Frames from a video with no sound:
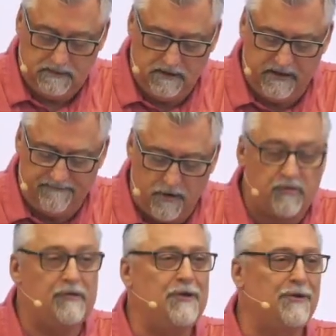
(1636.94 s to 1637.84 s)
Look at
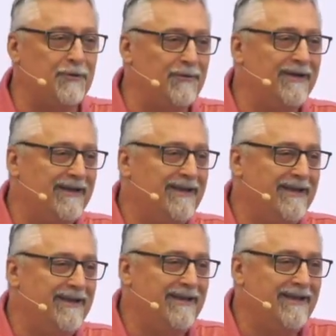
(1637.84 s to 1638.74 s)
verse 2.
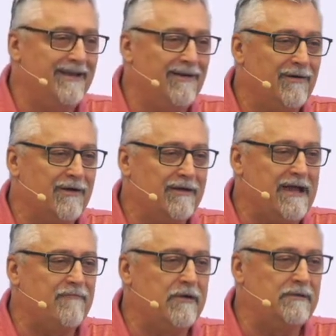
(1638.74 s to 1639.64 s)
We're only
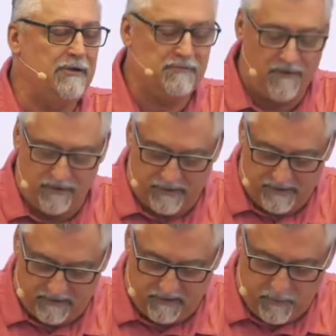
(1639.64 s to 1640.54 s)
covering two
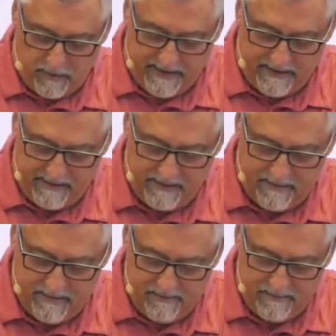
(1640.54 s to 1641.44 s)
verses this morning,
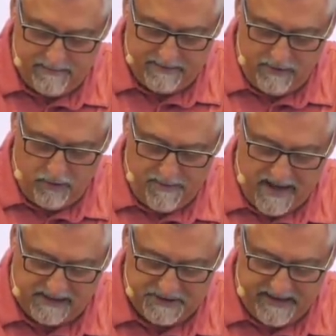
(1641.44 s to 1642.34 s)
but no
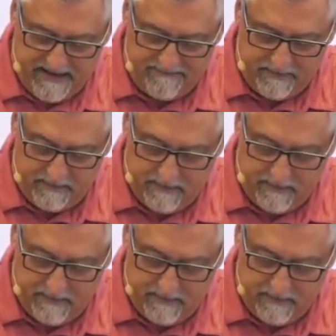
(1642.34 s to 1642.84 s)
apology given.